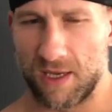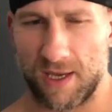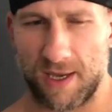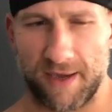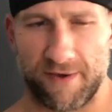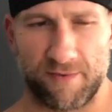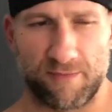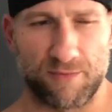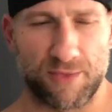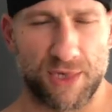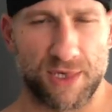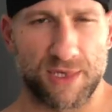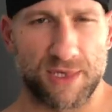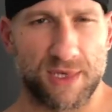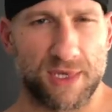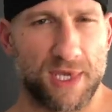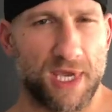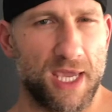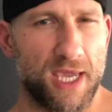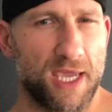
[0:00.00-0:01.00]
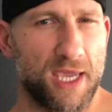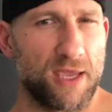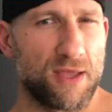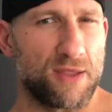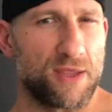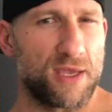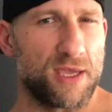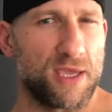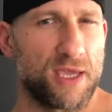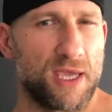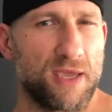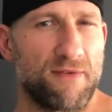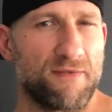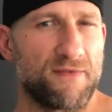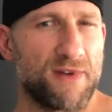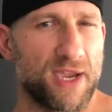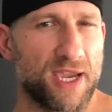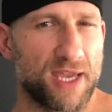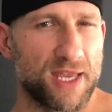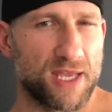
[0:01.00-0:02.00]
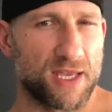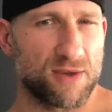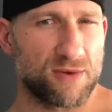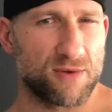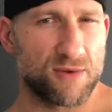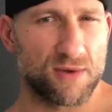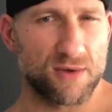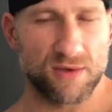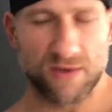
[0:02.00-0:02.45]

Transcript: I haven't been taking the Vicodin